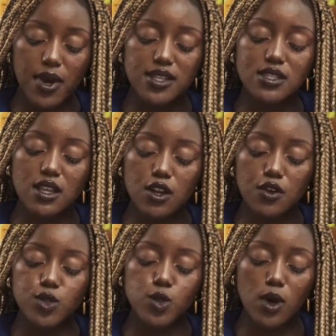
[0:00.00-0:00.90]
scared of
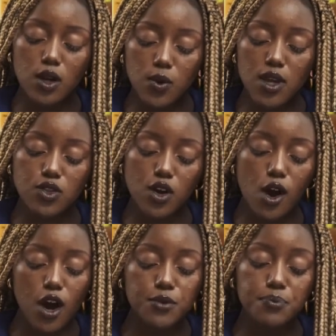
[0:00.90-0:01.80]
swallowing the
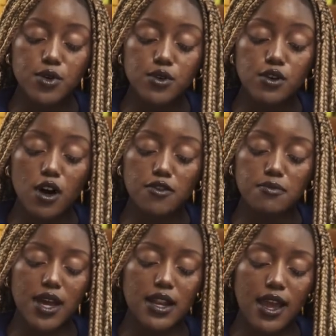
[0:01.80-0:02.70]
hard pill of
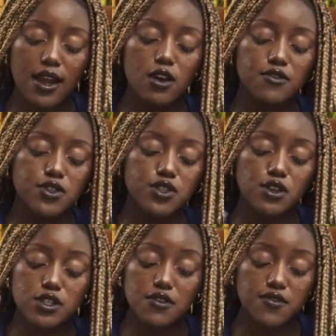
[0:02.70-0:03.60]
my lack of
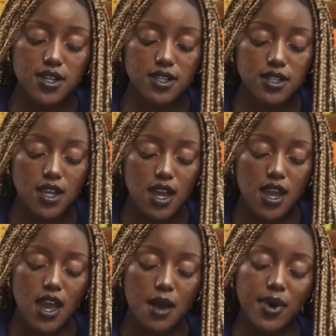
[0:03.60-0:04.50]
assertiveness?
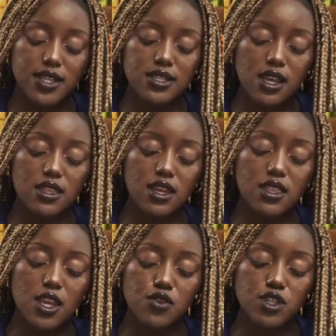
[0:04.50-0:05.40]
Am I scared that
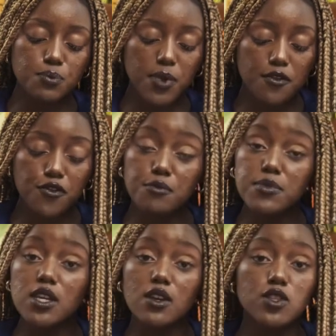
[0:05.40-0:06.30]
their respect for
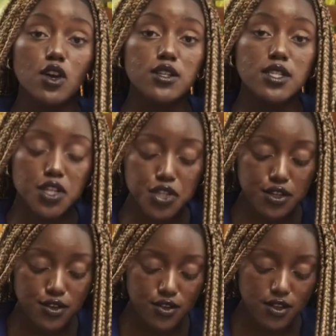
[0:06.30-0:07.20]
me is
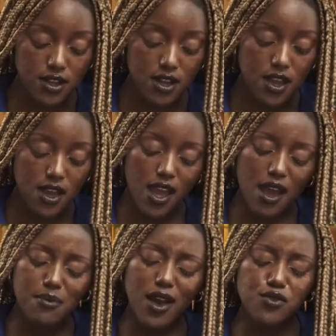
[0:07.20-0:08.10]
conditional?
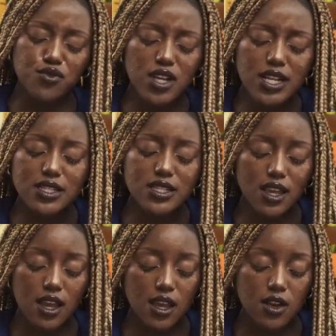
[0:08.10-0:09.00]
Am I really
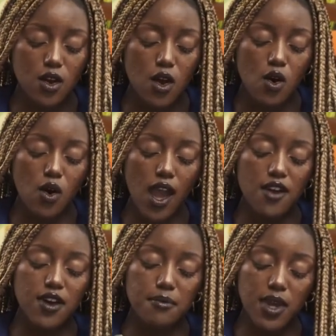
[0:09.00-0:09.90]
scared, or
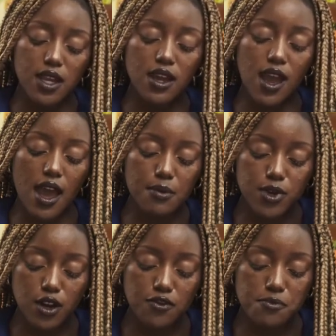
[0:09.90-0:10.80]
have I made a habit
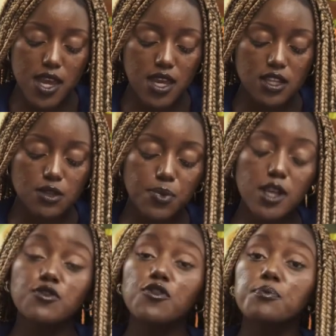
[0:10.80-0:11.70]
of making
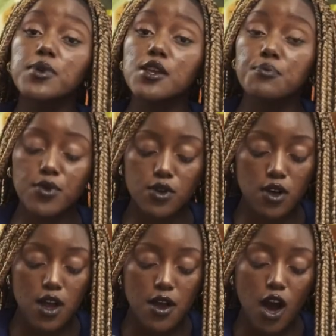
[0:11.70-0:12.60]
space for
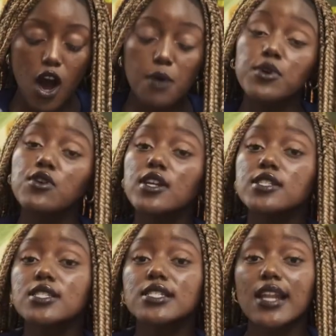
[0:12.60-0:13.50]
people harboring
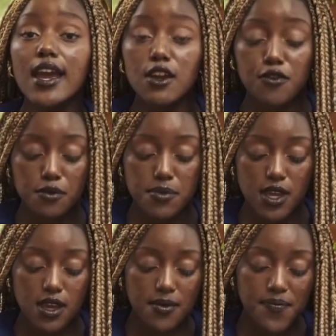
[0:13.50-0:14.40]
dislike for me